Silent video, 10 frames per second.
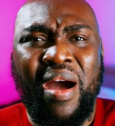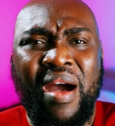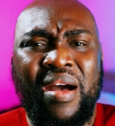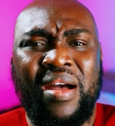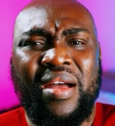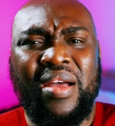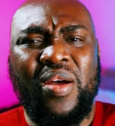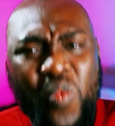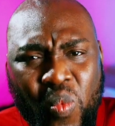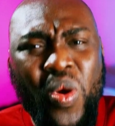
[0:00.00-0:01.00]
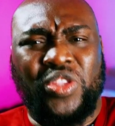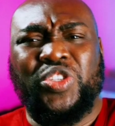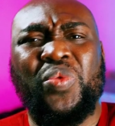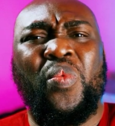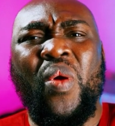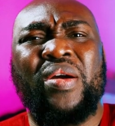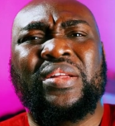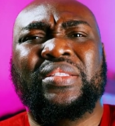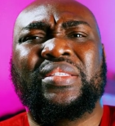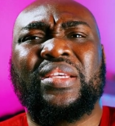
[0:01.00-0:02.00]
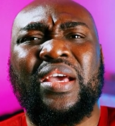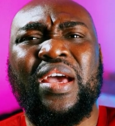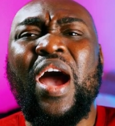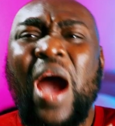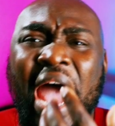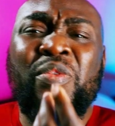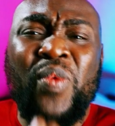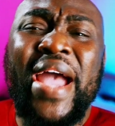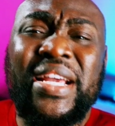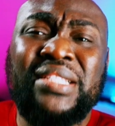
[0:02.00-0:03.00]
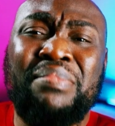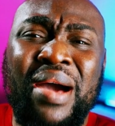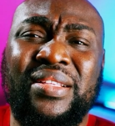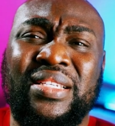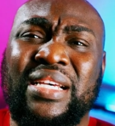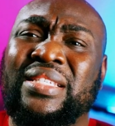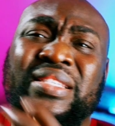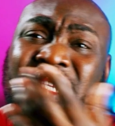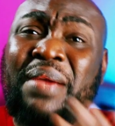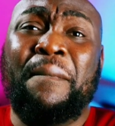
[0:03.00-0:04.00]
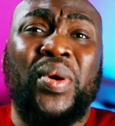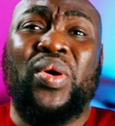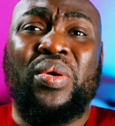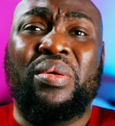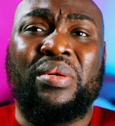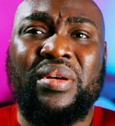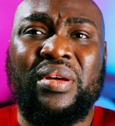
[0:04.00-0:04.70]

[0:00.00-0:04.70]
are, what you want, and why it matters. Simple.